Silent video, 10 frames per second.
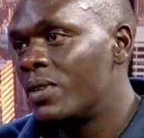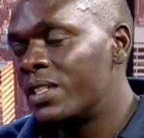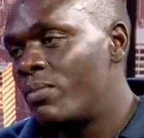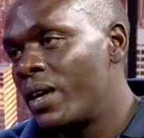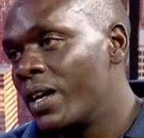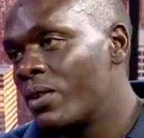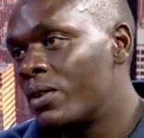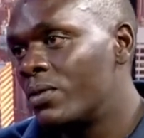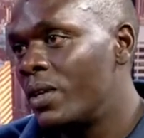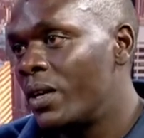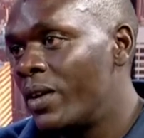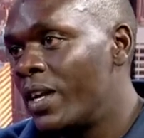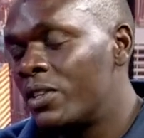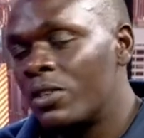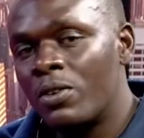Siwezi pelekwa kule.
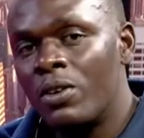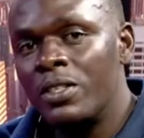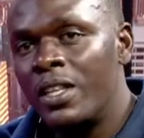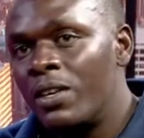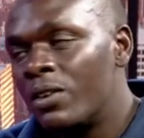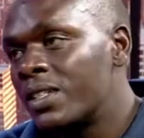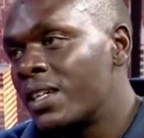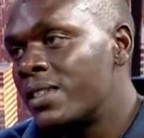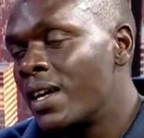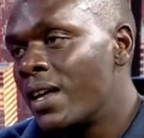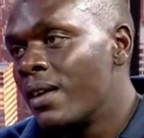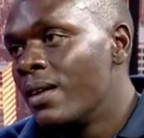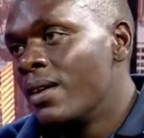When I called the doctors there,